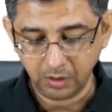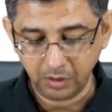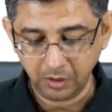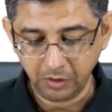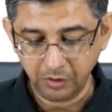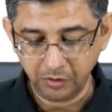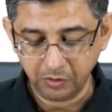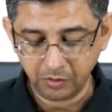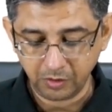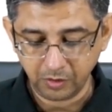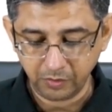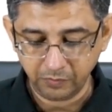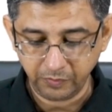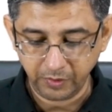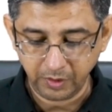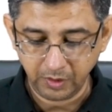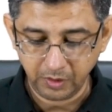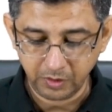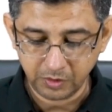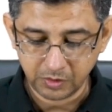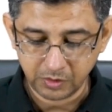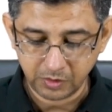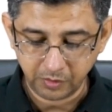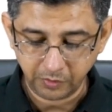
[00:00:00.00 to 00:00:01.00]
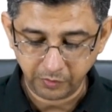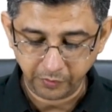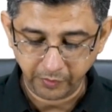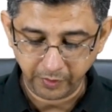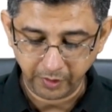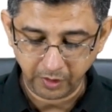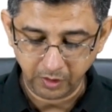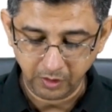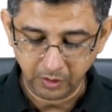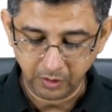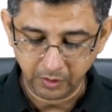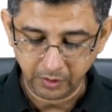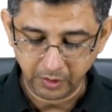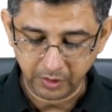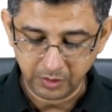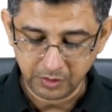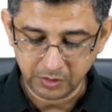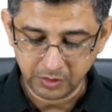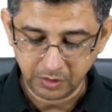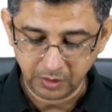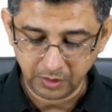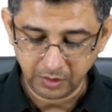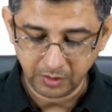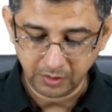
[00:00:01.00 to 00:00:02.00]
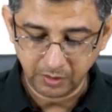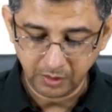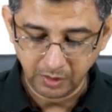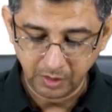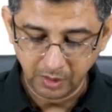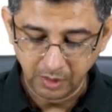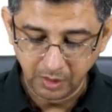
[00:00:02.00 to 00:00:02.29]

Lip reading: intravenous regular insulin.